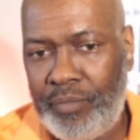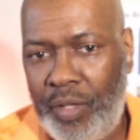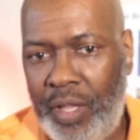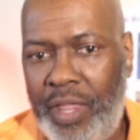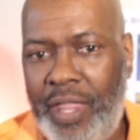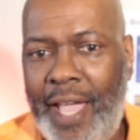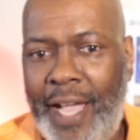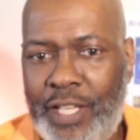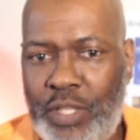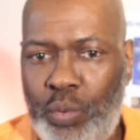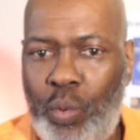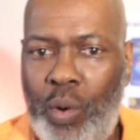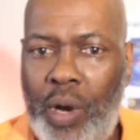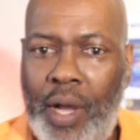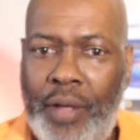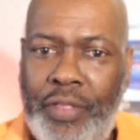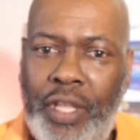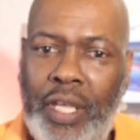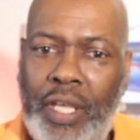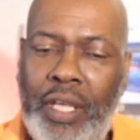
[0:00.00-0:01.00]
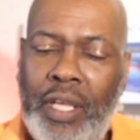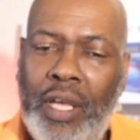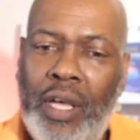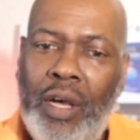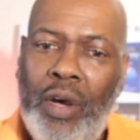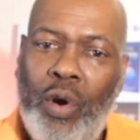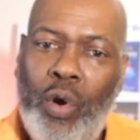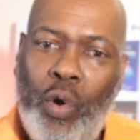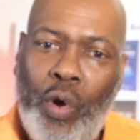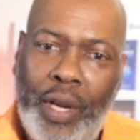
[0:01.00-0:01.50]
That's why the
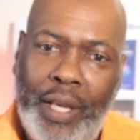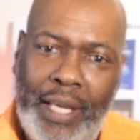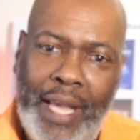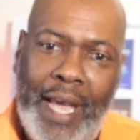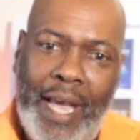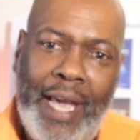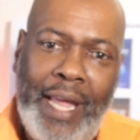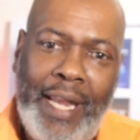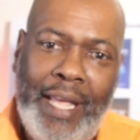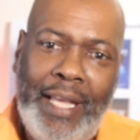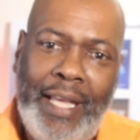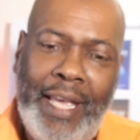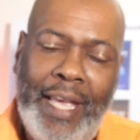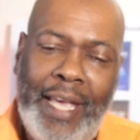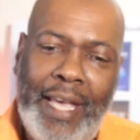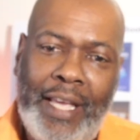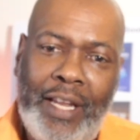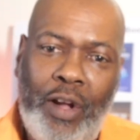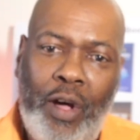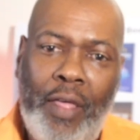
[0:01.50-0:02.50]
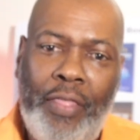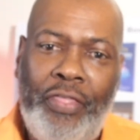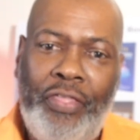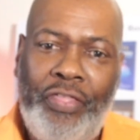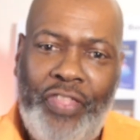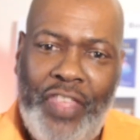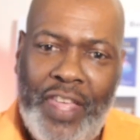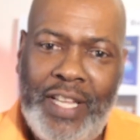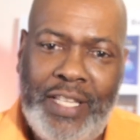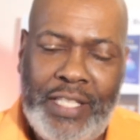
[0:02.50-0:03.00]
organic and
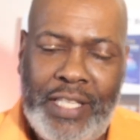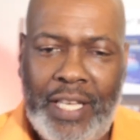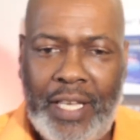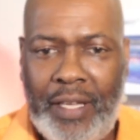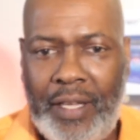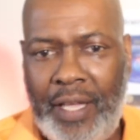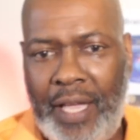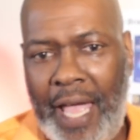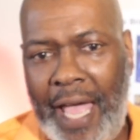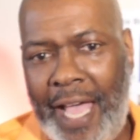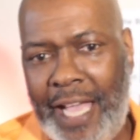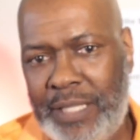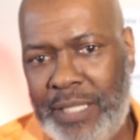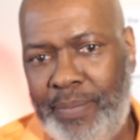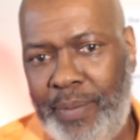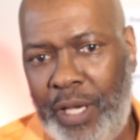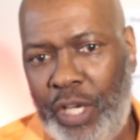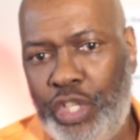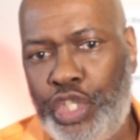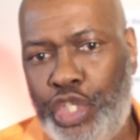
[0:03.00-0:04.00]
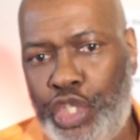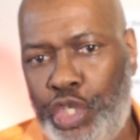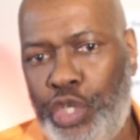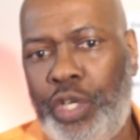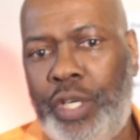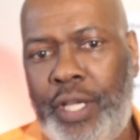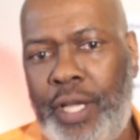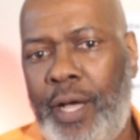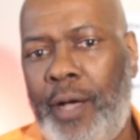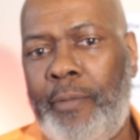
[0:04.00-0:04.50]
authentic aspect
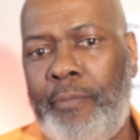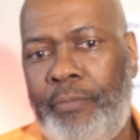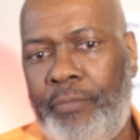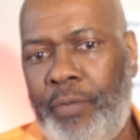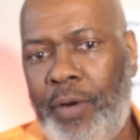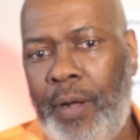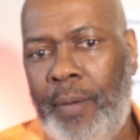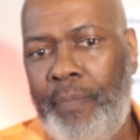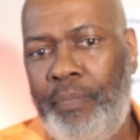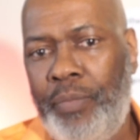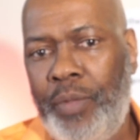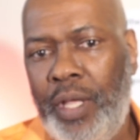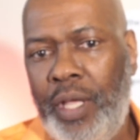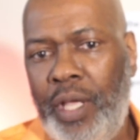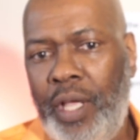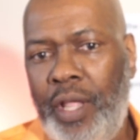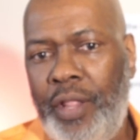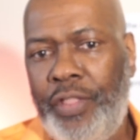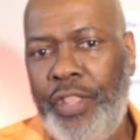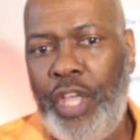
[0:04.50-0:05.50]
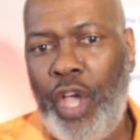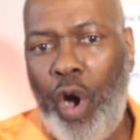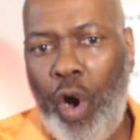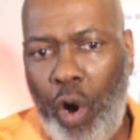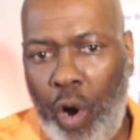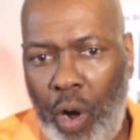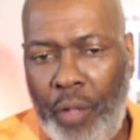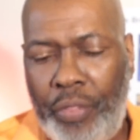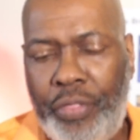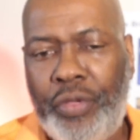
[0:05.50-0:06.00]
should come from the
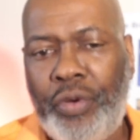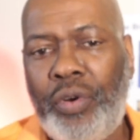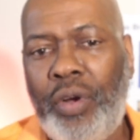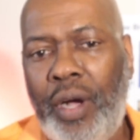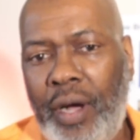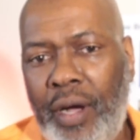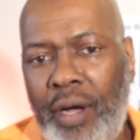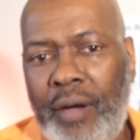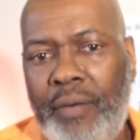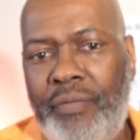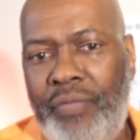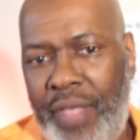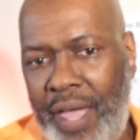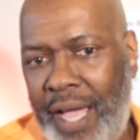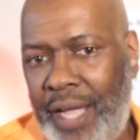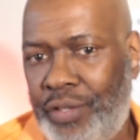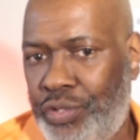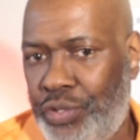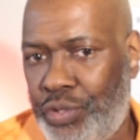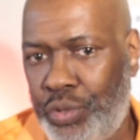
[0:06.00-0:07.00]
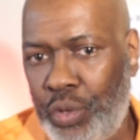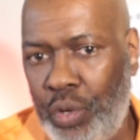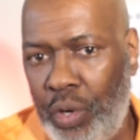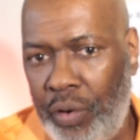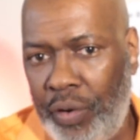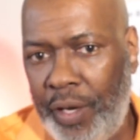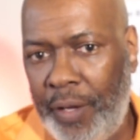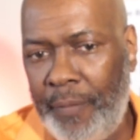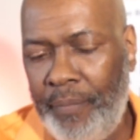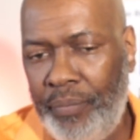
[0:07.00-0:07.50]
author of that
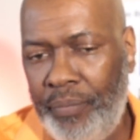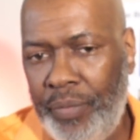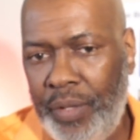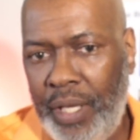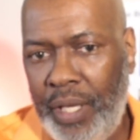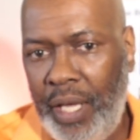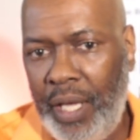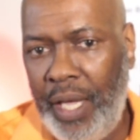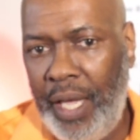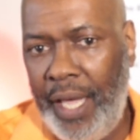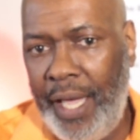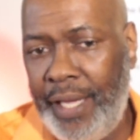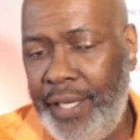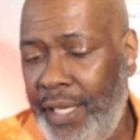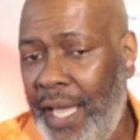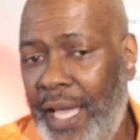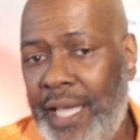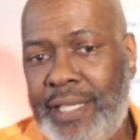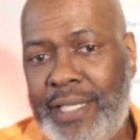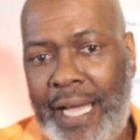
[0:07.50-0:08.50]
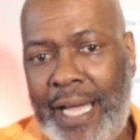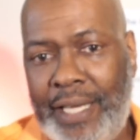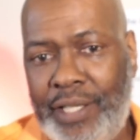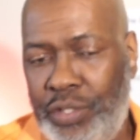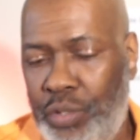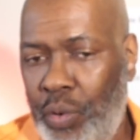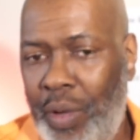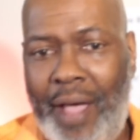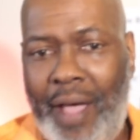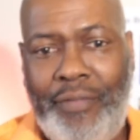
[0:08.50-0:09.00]
story. And yes, I
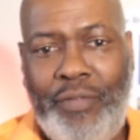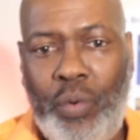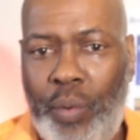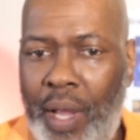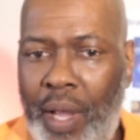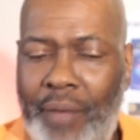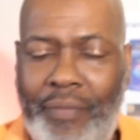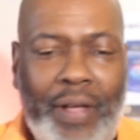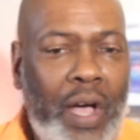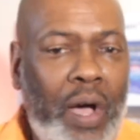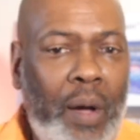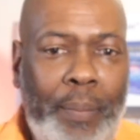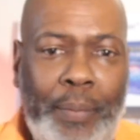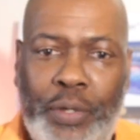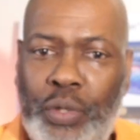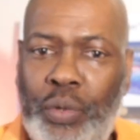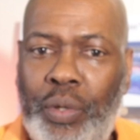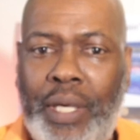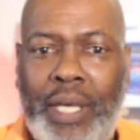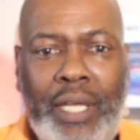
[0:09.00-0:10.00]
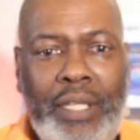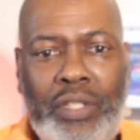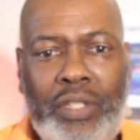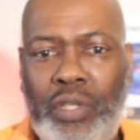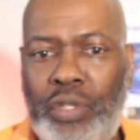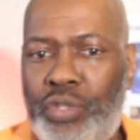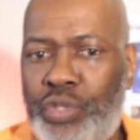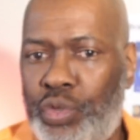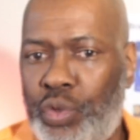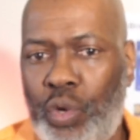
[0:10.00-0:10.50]
do have a way of helping you get
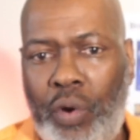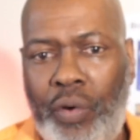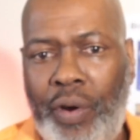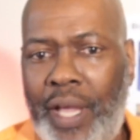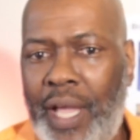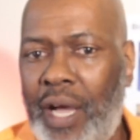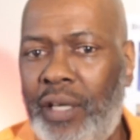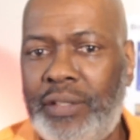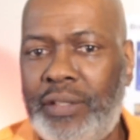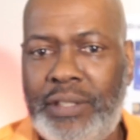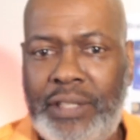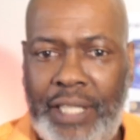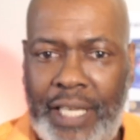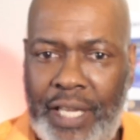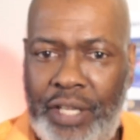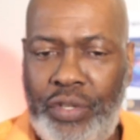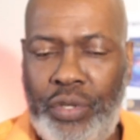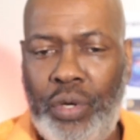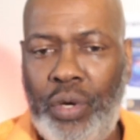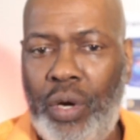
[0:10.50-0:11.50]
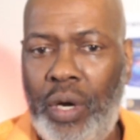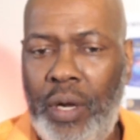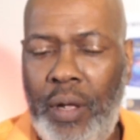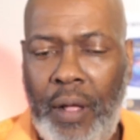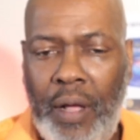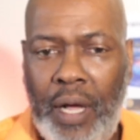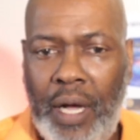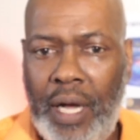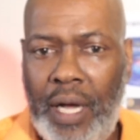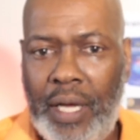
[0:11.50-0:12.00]
the story out and get
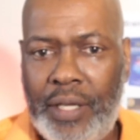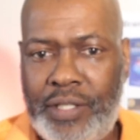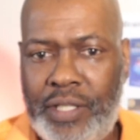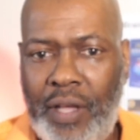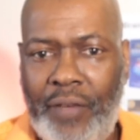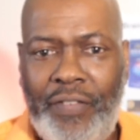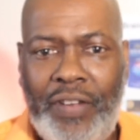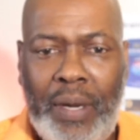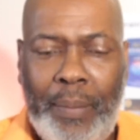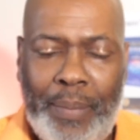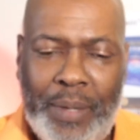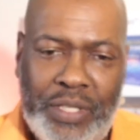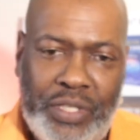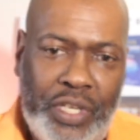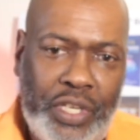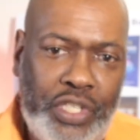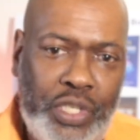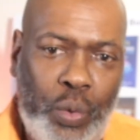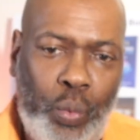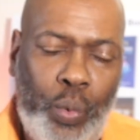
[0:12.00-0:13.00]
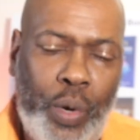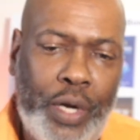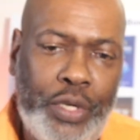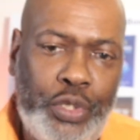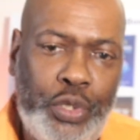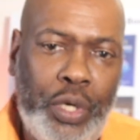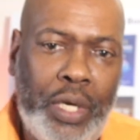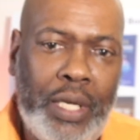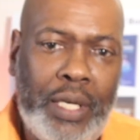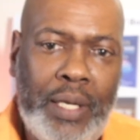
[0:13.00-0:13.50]
yourself in a position where
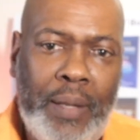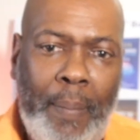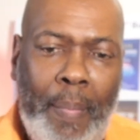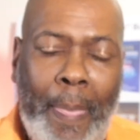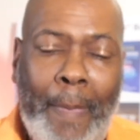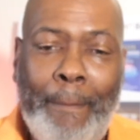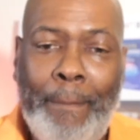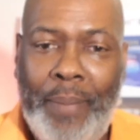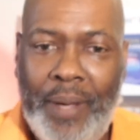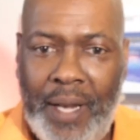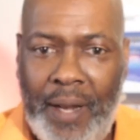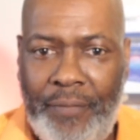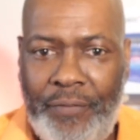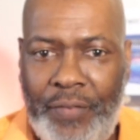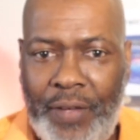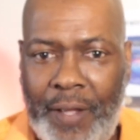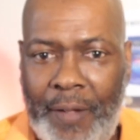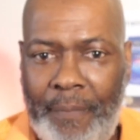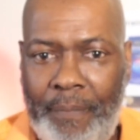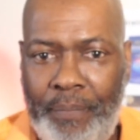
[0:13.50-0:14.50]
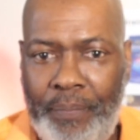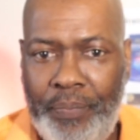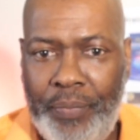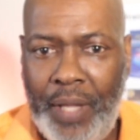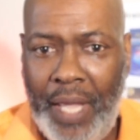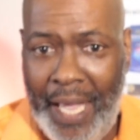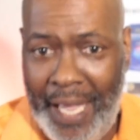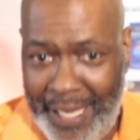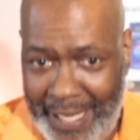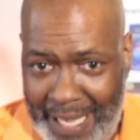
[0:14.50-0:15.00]
you can benefit.
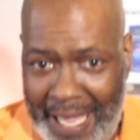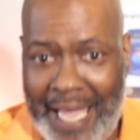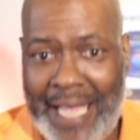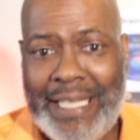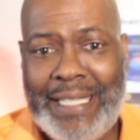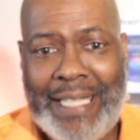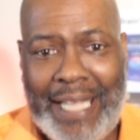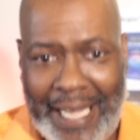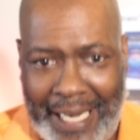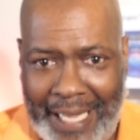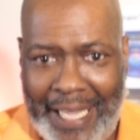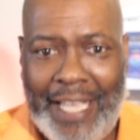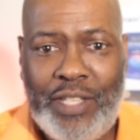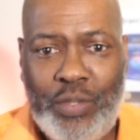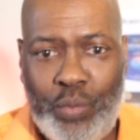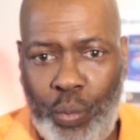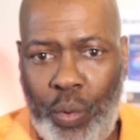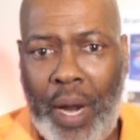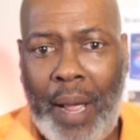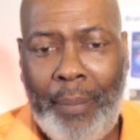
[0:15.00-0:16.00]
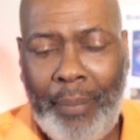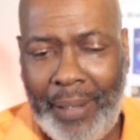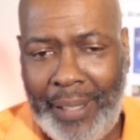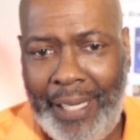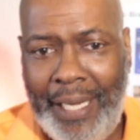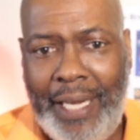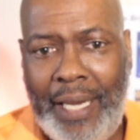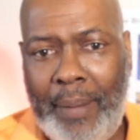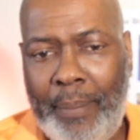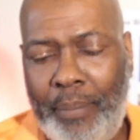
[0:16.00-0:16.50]
And yes, that is where I'm
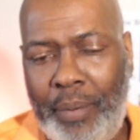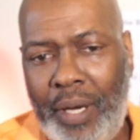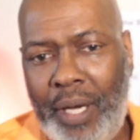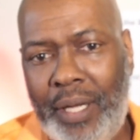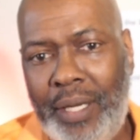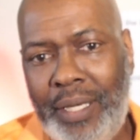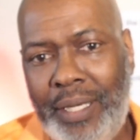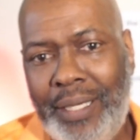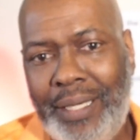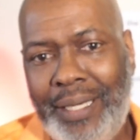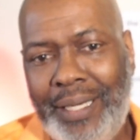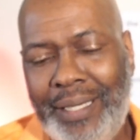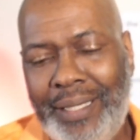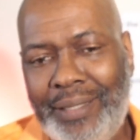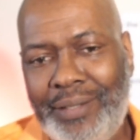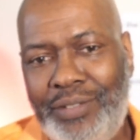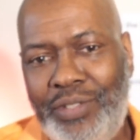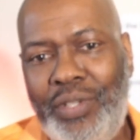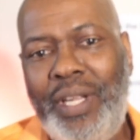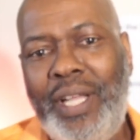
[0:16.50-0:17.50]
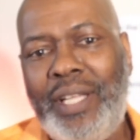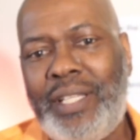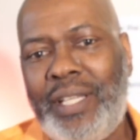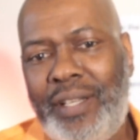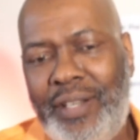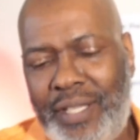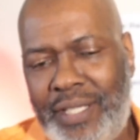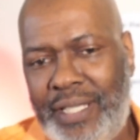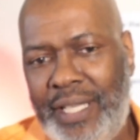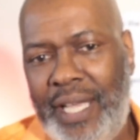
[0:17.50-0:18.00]
leading, but you need to
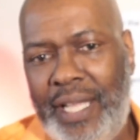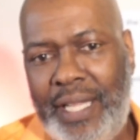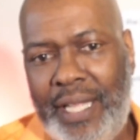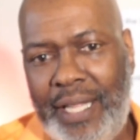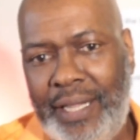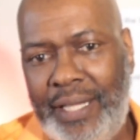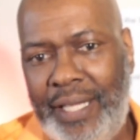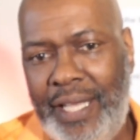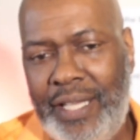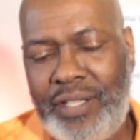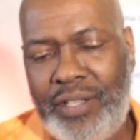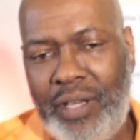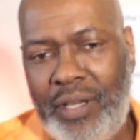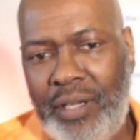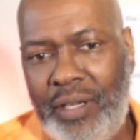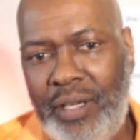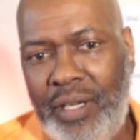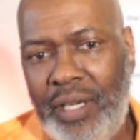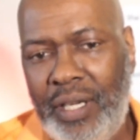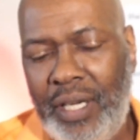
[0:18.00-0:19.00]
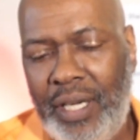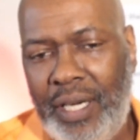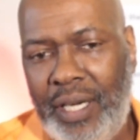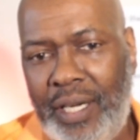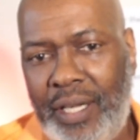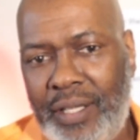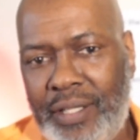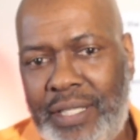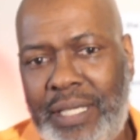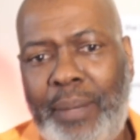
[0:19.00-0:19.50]
understand that these are
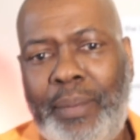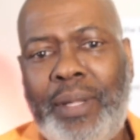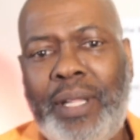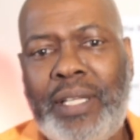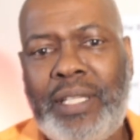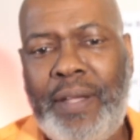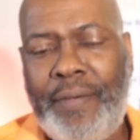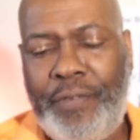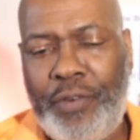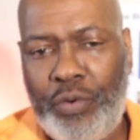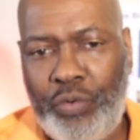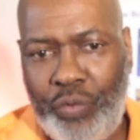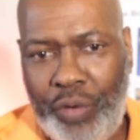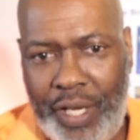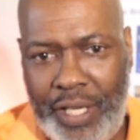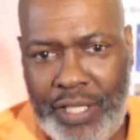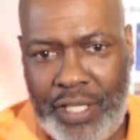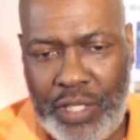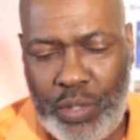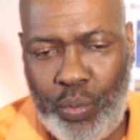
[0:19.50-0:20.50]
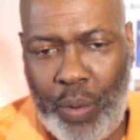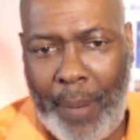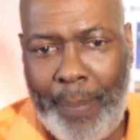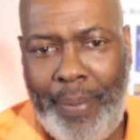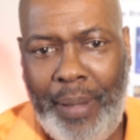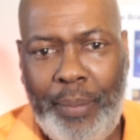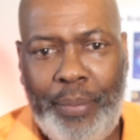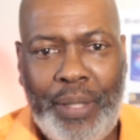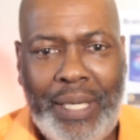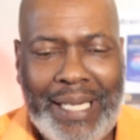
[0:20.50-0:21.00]
some of the different reasons why
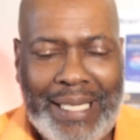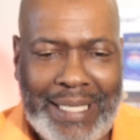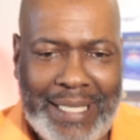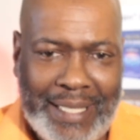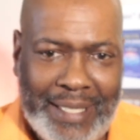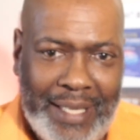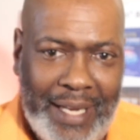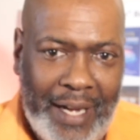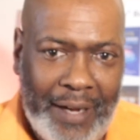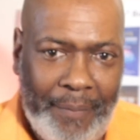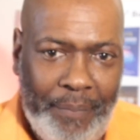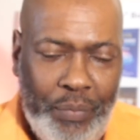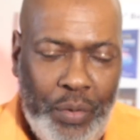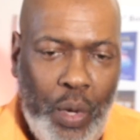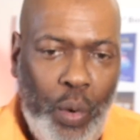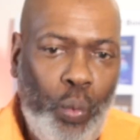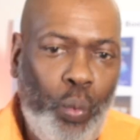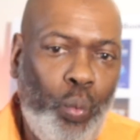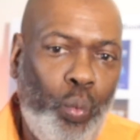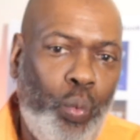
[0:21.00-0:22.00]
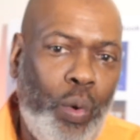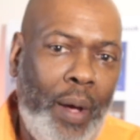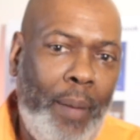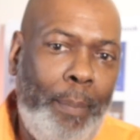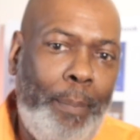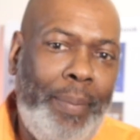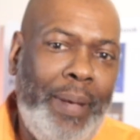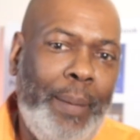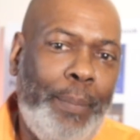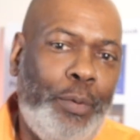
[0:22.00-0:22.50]
people get stuck,
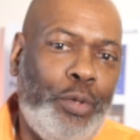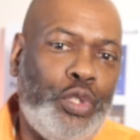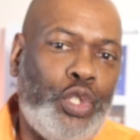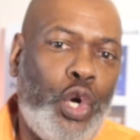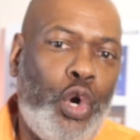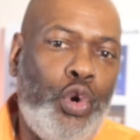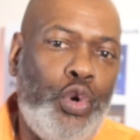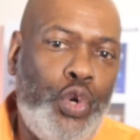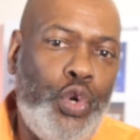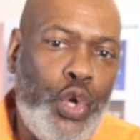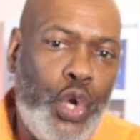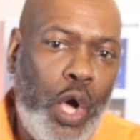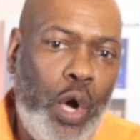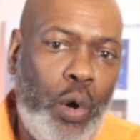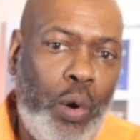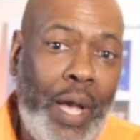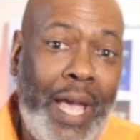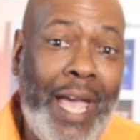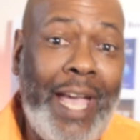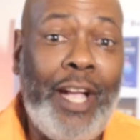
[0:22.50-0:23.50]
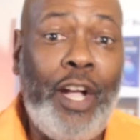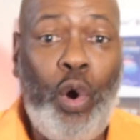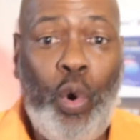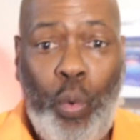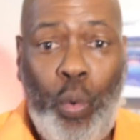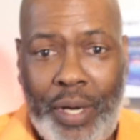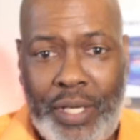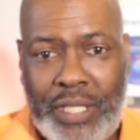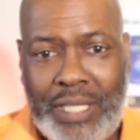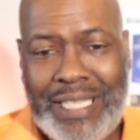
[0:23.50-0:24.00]
what people don't know, and
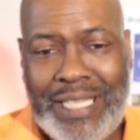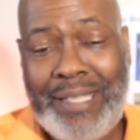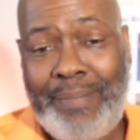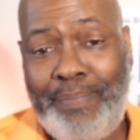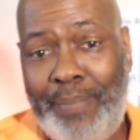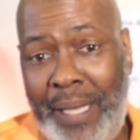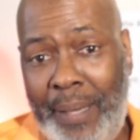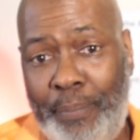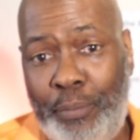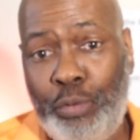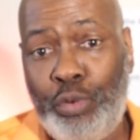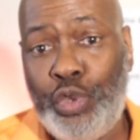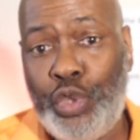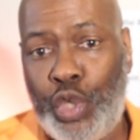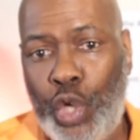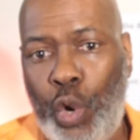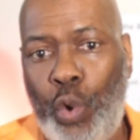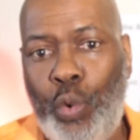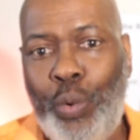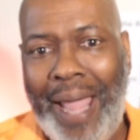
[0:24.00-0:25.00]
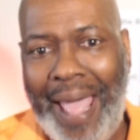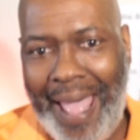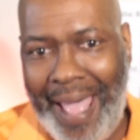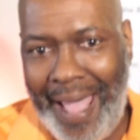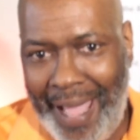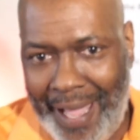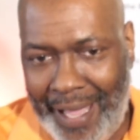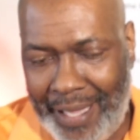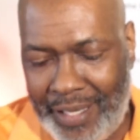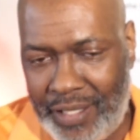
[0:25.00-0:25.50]
questions people don't
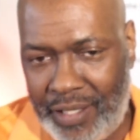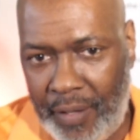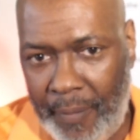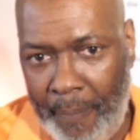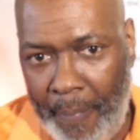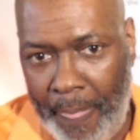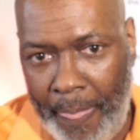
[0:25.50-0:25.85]
ask.